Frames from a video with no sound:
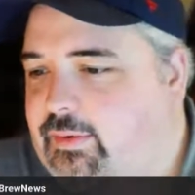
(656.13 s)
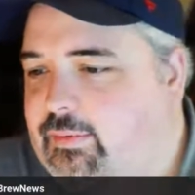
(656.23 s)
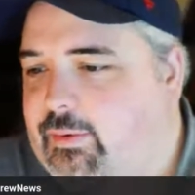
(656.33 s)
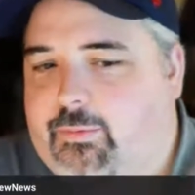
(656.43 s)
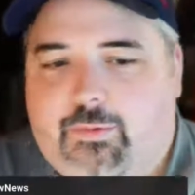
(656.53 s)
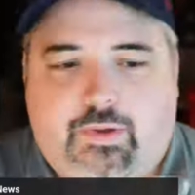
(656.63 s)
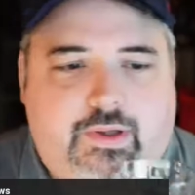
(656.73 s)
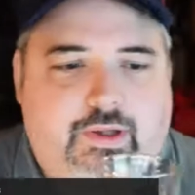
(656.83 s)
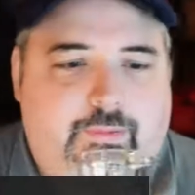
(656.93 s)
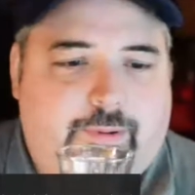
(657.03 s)
Well, we'll
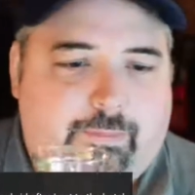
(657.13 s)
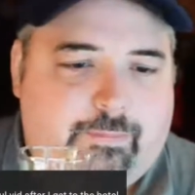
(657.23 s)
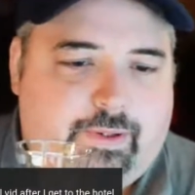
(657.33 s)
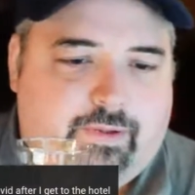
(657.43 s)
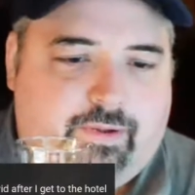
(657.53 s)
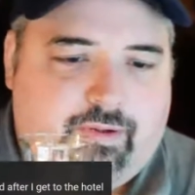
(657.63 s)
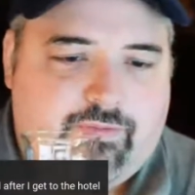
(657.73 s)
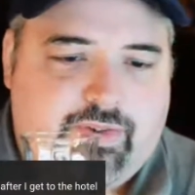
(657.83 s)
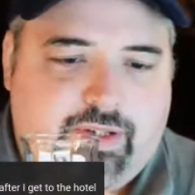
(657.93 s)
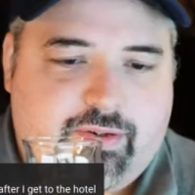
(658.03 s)
uh, pop a beer haul
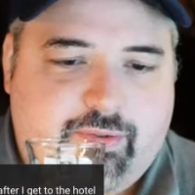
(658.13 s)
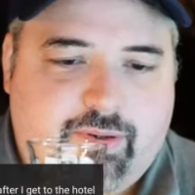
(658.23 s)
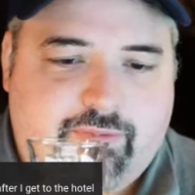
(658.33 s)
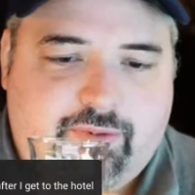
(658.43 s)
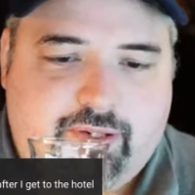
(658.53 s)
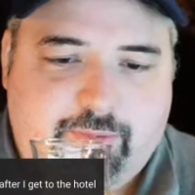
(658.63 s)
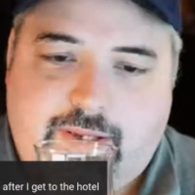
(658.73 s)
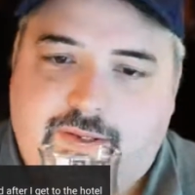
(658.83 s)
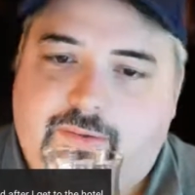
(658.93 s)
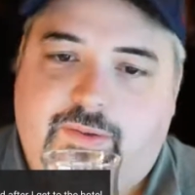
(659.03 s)
video after I get
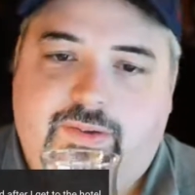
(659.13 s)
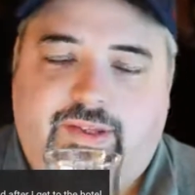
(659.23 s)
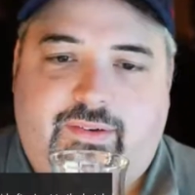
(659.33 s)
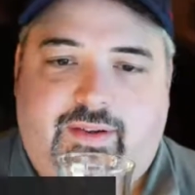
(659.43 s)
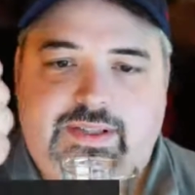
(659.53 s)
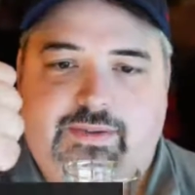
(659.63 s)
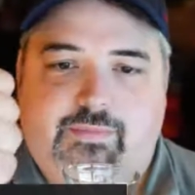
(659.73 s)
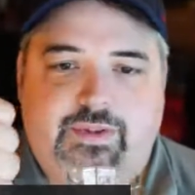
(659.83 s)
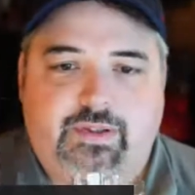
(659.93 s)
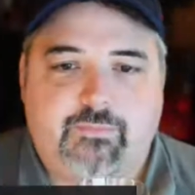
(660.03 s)
back to the hotel.
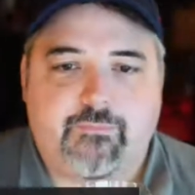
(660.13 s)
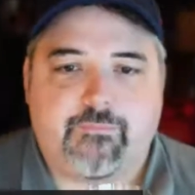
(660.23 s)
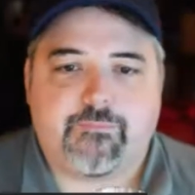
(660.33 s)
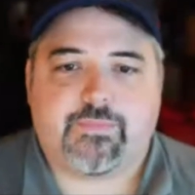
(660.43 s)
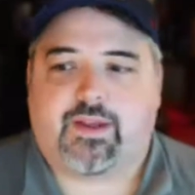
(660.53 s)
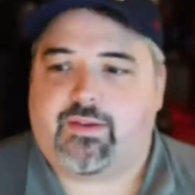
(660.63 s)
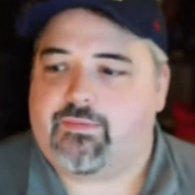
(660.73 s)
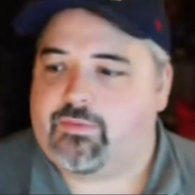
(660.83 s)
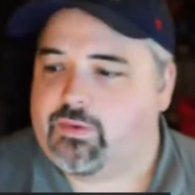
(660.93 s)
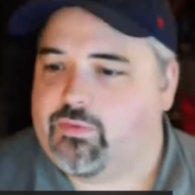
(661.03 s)
Awesome, brother. I
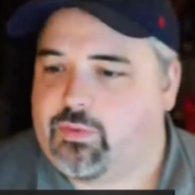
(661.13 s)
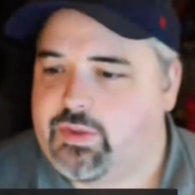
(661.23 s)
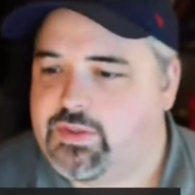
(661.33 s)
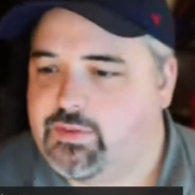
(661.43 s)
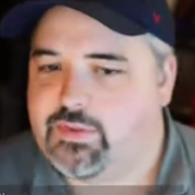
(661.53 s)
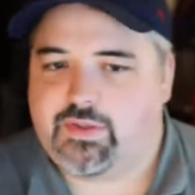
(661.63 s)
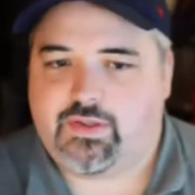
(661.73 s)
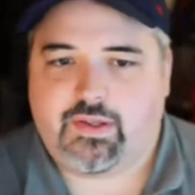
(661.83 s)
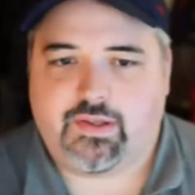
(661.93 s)
look forward to it.